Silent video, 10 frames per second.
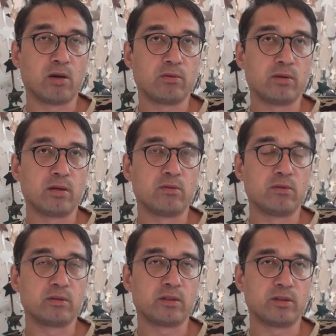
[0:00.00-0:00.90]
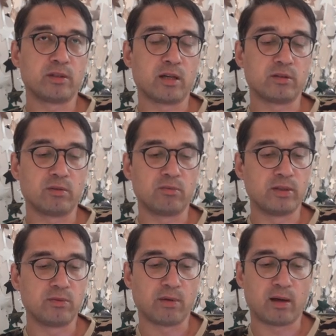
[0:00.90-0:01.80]
go to the Google Search Console,
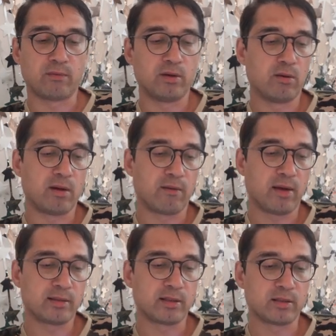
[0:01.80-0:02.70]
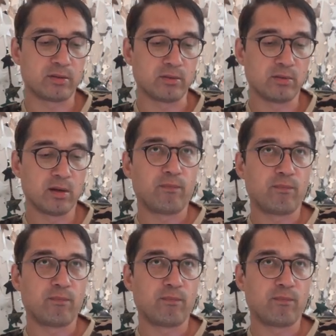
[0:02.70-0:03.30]
which uh, we don't have access to.